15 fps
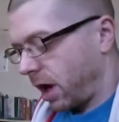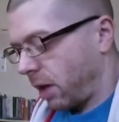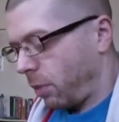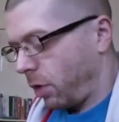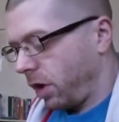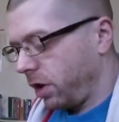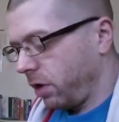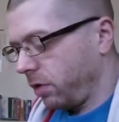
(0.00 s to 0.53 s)
I
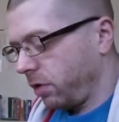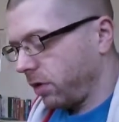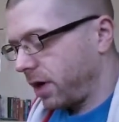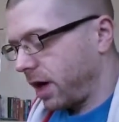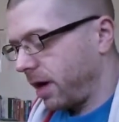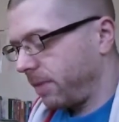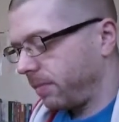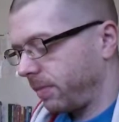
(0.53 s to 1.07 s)
want you to
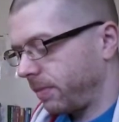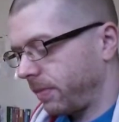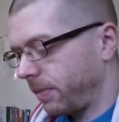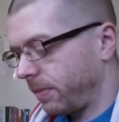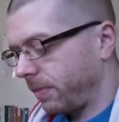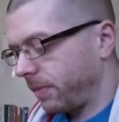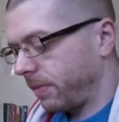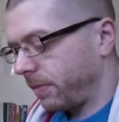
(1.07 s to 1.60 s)
come
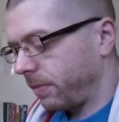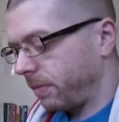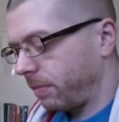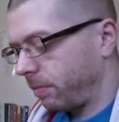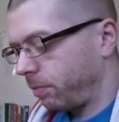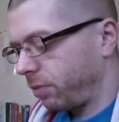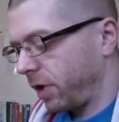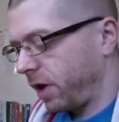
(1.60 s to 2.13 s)

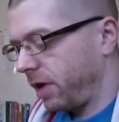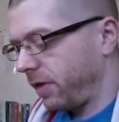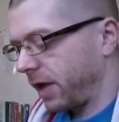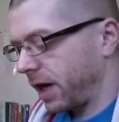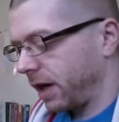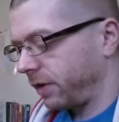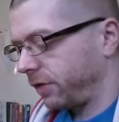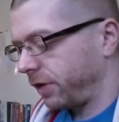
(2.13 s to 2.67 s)

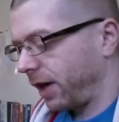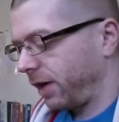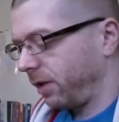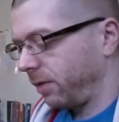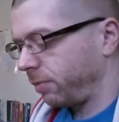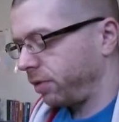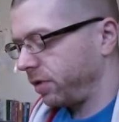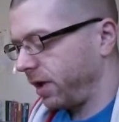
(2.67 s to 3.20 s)
breathing a
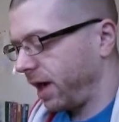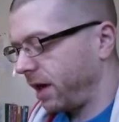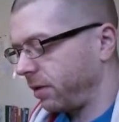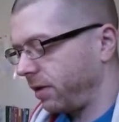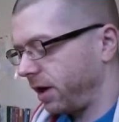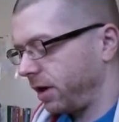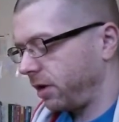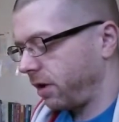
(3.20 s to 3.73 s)
silent
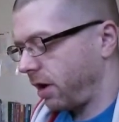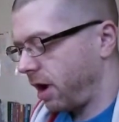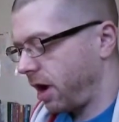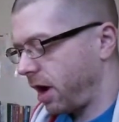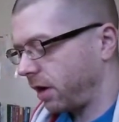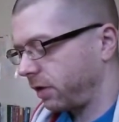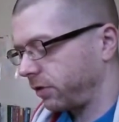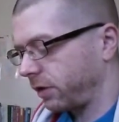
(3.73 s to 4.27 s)
prayer in your
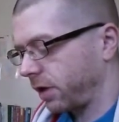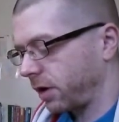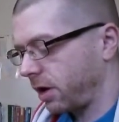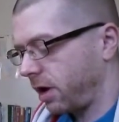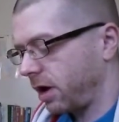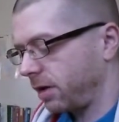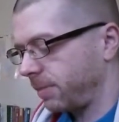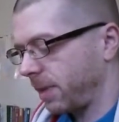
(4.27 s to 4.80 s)
hearts that
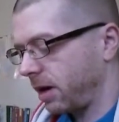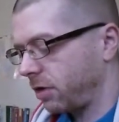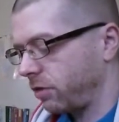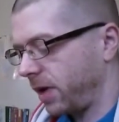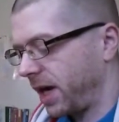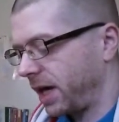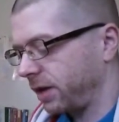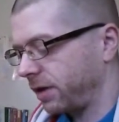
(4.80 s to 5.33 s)
God may
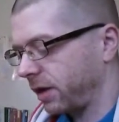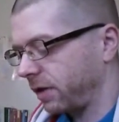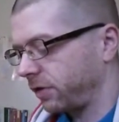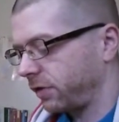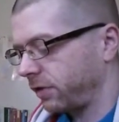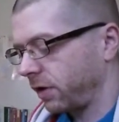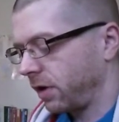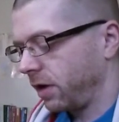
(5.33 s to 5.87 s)
grant
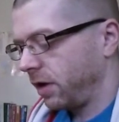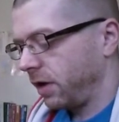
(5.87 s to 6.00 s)
us